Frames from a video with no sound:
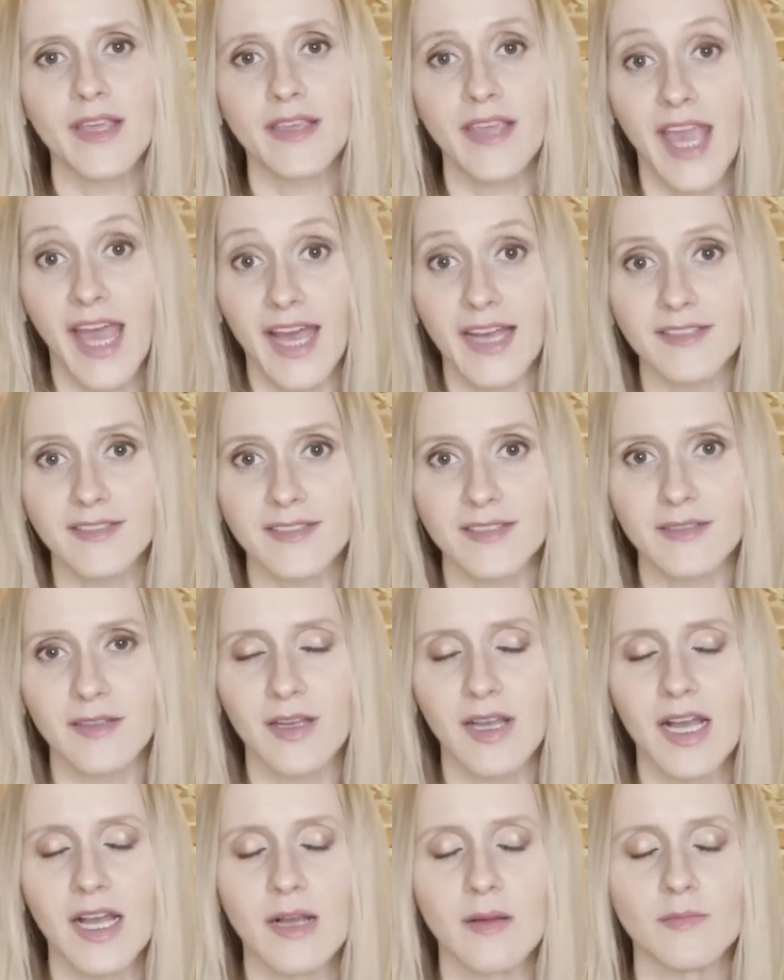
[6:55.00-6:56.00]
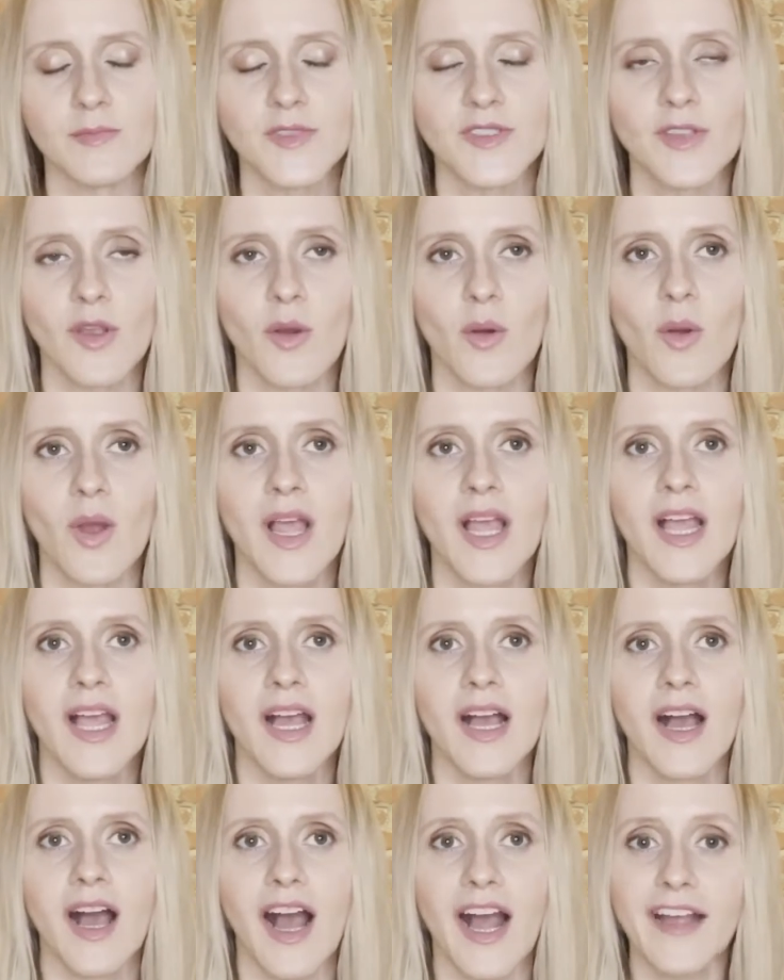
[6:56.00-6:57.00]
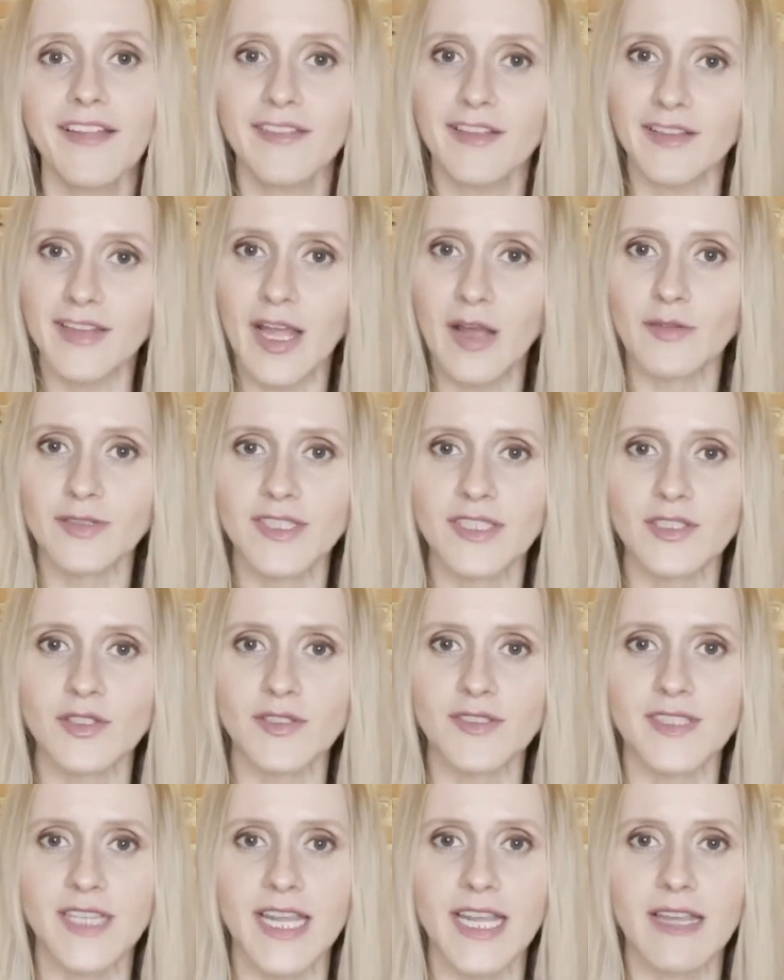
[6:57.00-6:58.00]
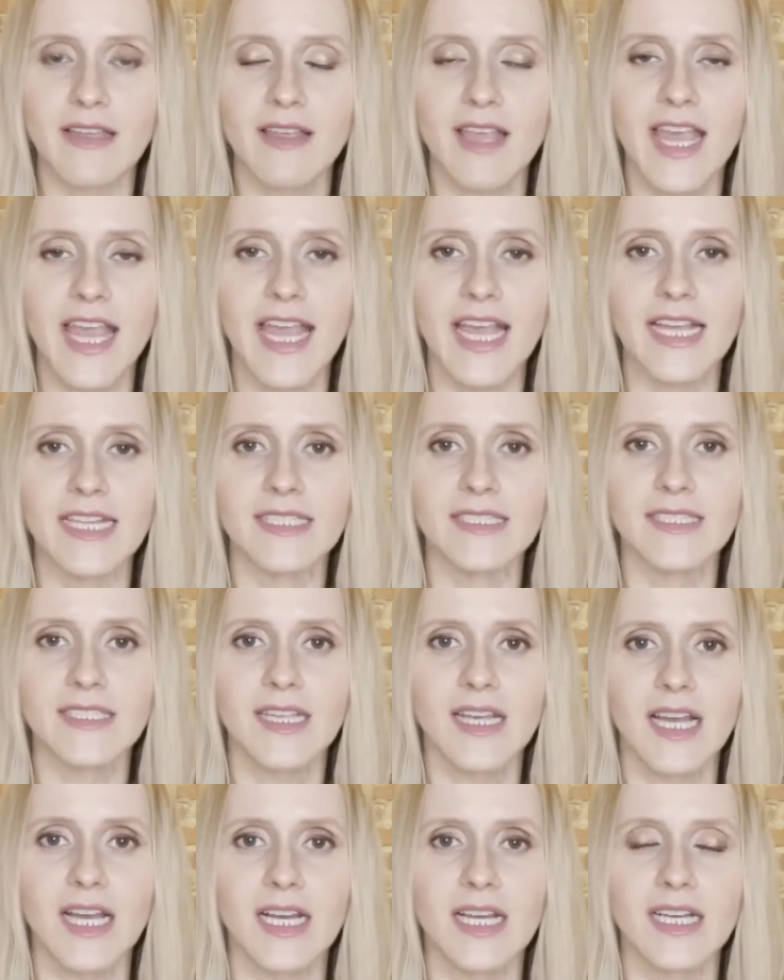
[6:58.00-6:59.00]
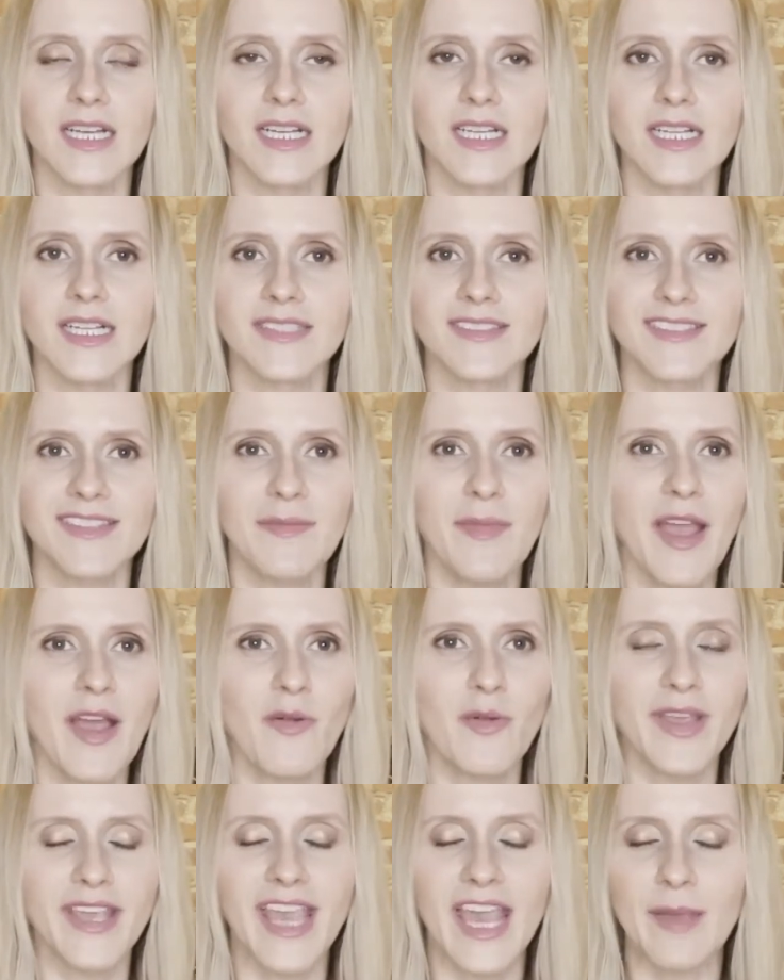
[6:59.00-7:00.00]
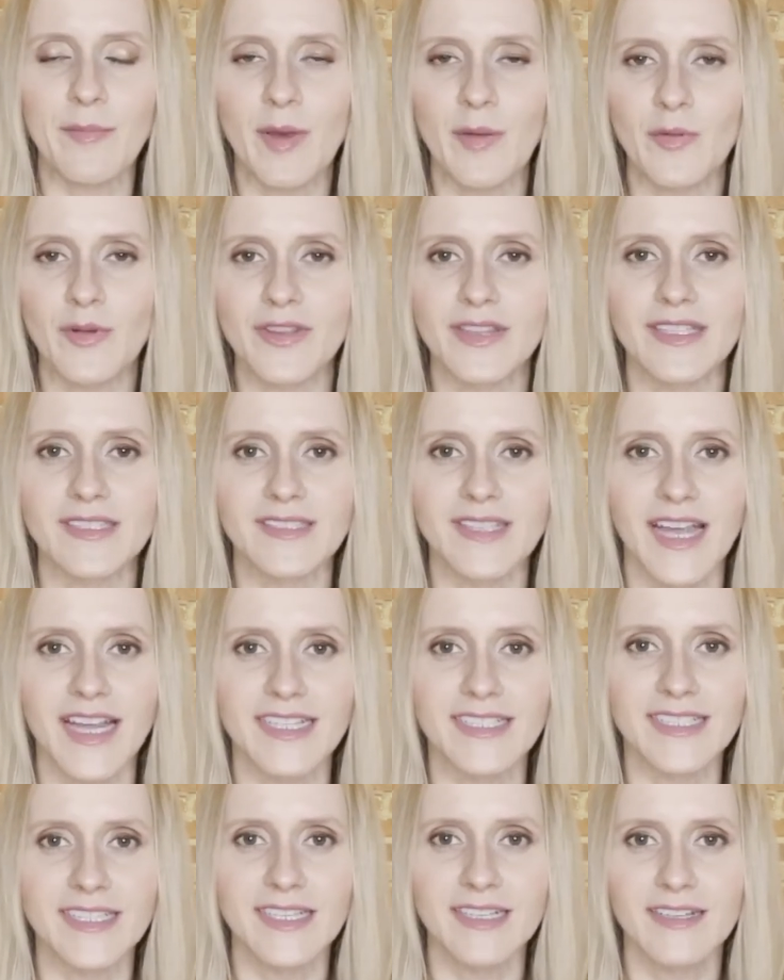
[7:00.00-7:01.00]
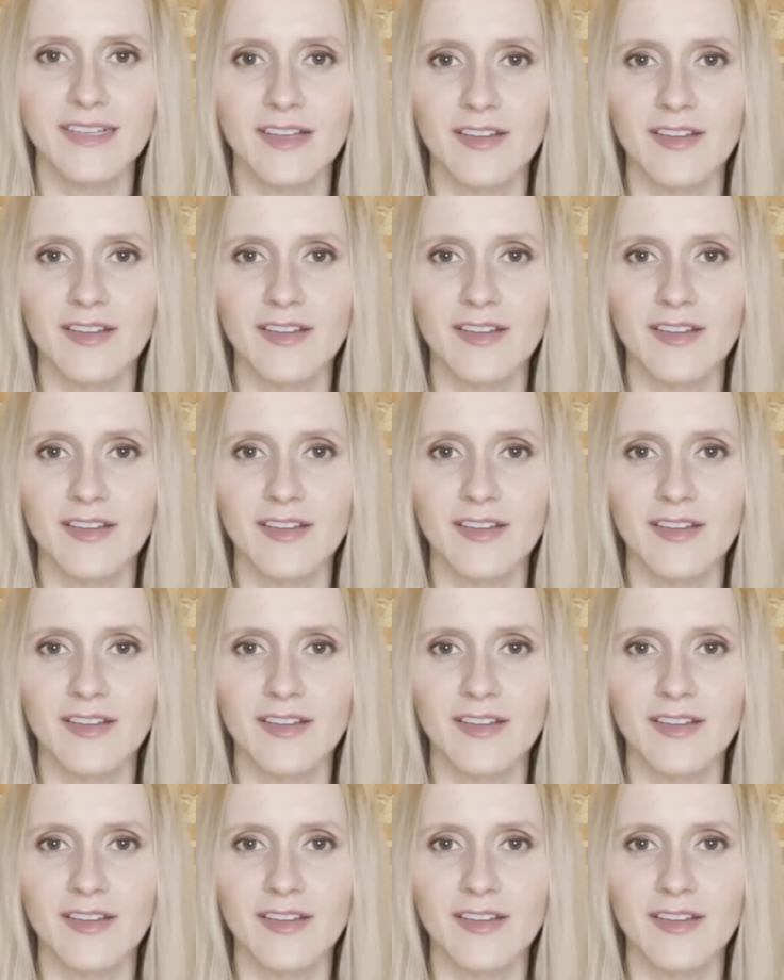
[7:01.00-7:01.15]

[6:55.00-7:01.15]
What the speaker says: gas. So I thought that was interesting, and somehow we came up with this idea